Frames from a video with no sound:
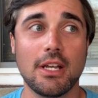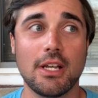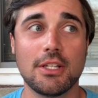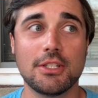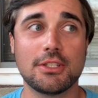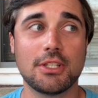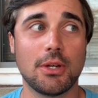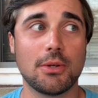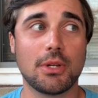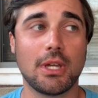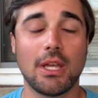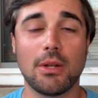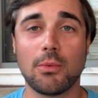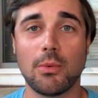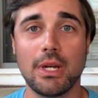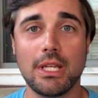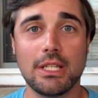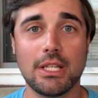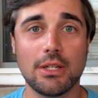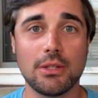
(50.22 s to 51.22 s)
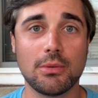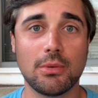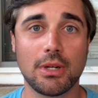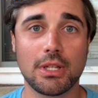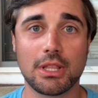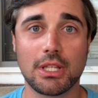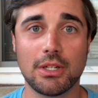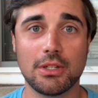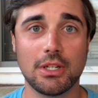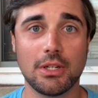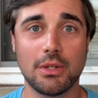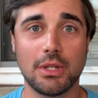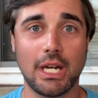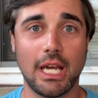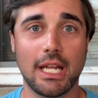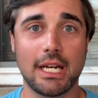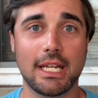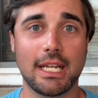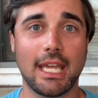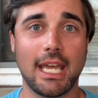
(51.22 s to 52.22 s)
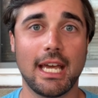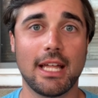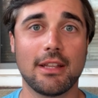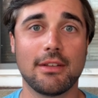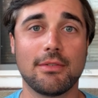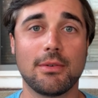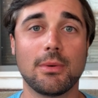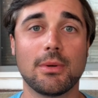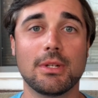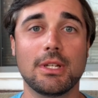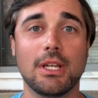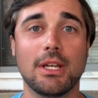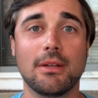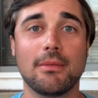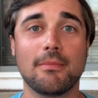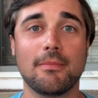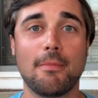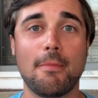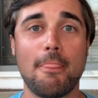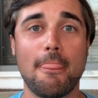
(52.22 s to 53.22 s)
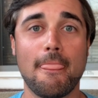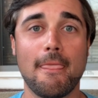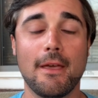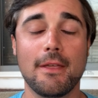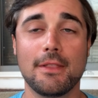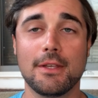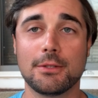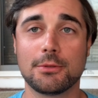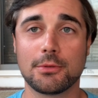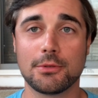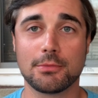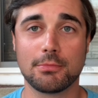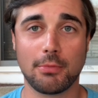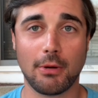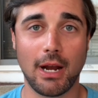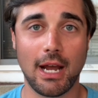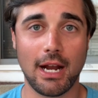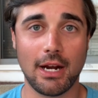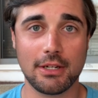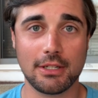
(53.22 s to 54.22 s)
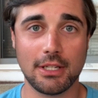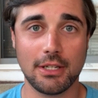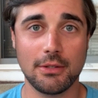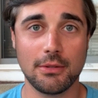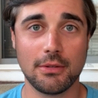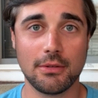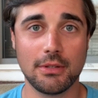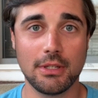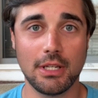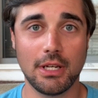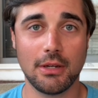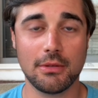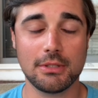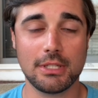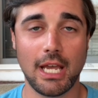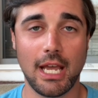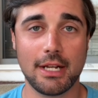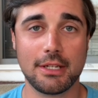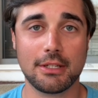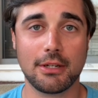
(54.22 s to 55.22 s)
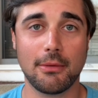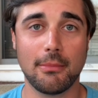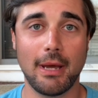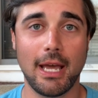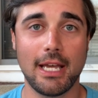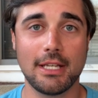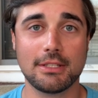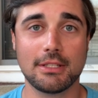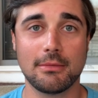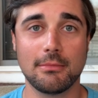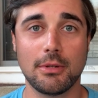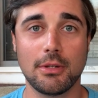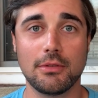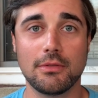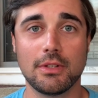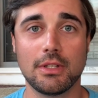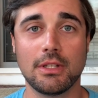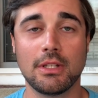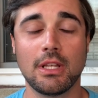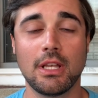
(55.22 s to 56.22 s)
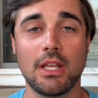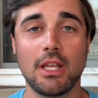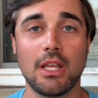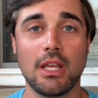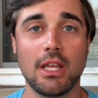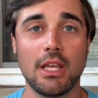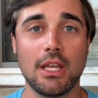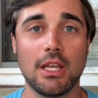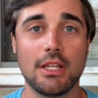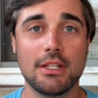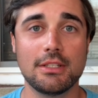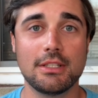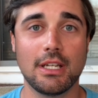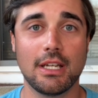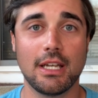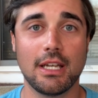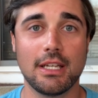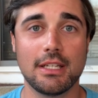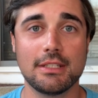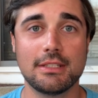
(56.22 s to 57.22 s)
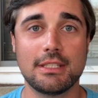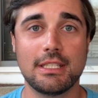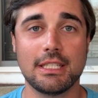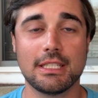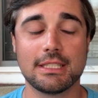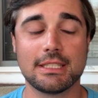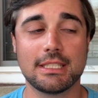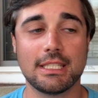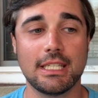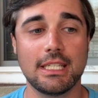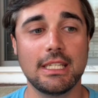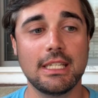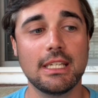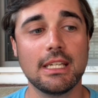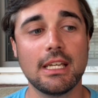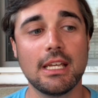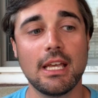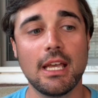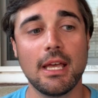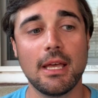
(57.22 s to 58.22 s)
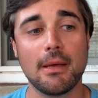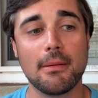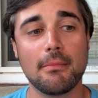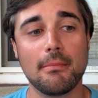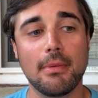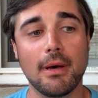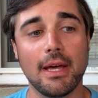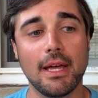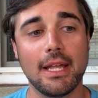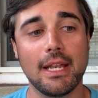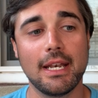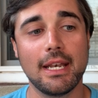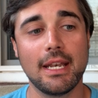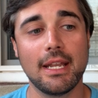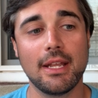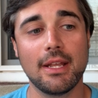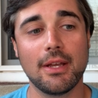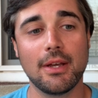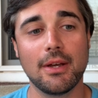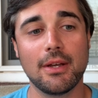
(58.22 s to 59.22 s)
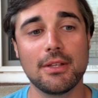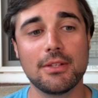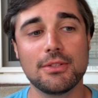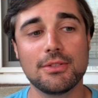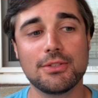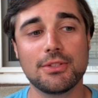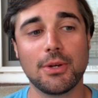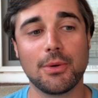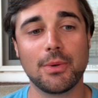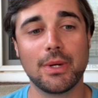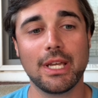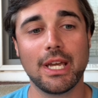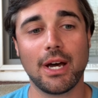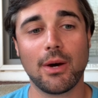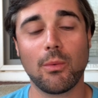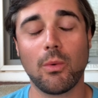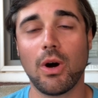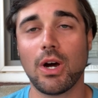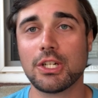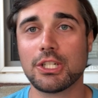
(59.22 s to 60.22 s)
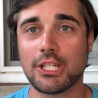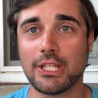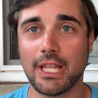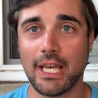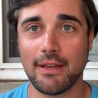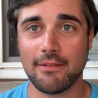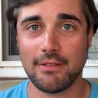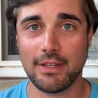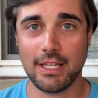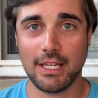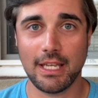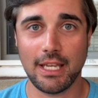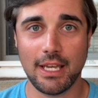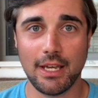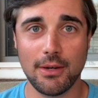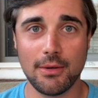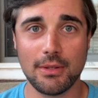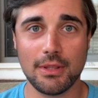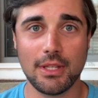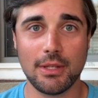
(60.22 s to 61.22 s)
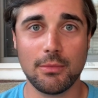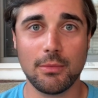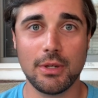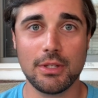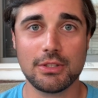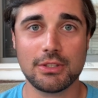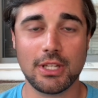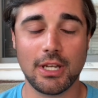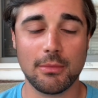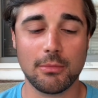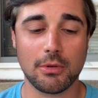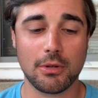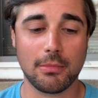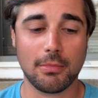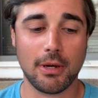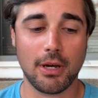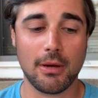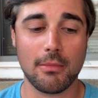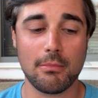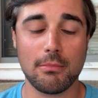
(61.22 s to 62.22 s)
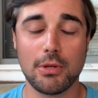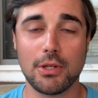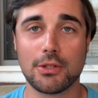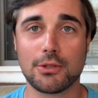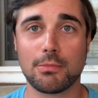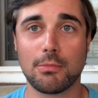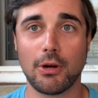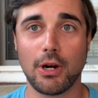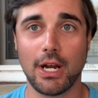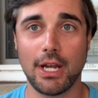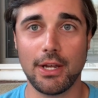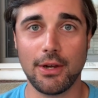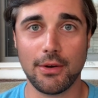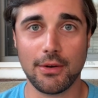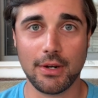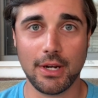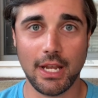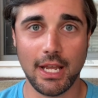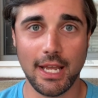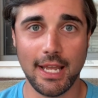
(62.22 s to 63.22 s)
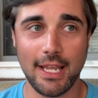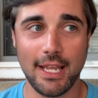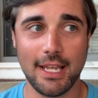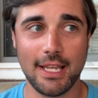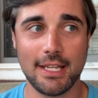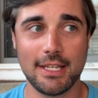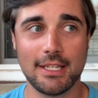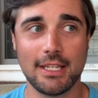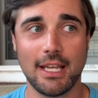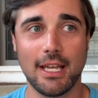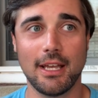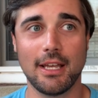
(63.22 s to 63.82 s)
so can we do what they're doing out in California? And this was prior to, you know, Tactical Bassin moving to Tennessee. But so we got watching that video, and then we stumbled upon Butch Brown and